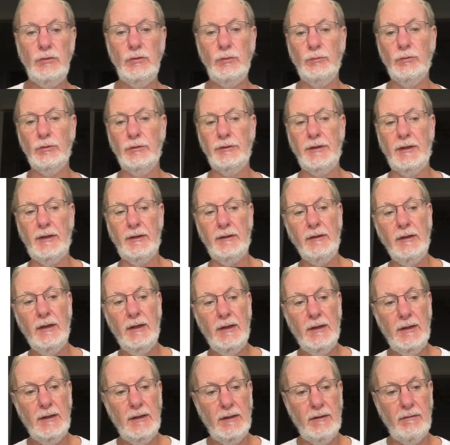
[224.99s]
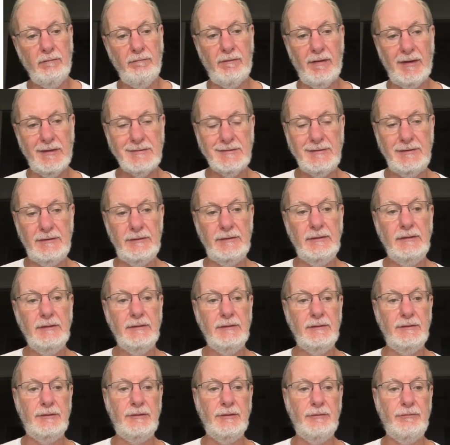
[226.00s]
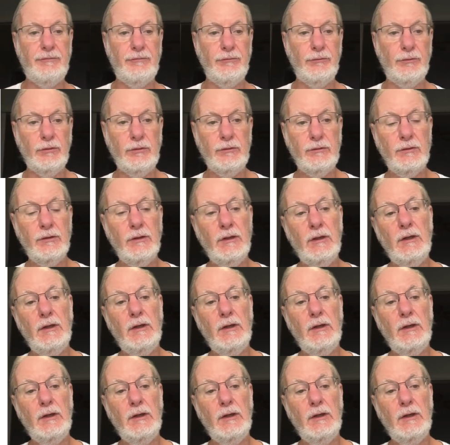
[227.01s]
you will get vastly different